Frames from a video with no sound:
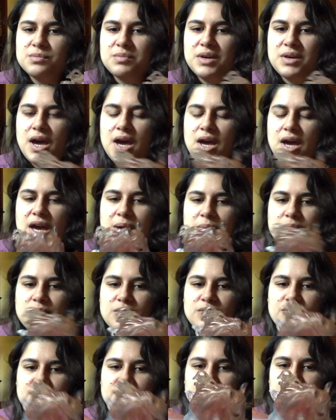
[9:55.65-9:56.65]
but I
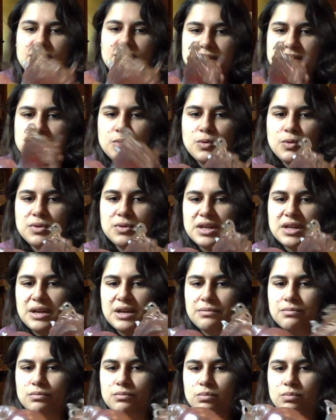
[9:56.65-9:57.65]
prefer this mold, and
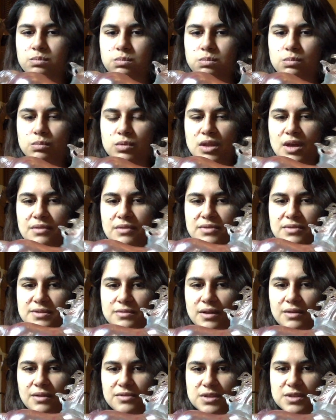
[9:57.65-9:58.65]
I love
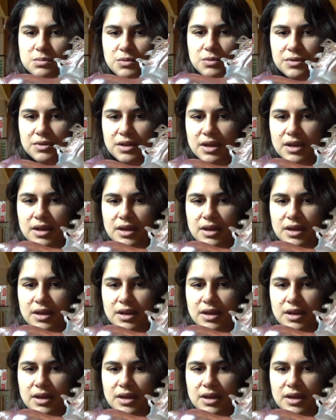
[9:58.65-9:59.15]
this mold.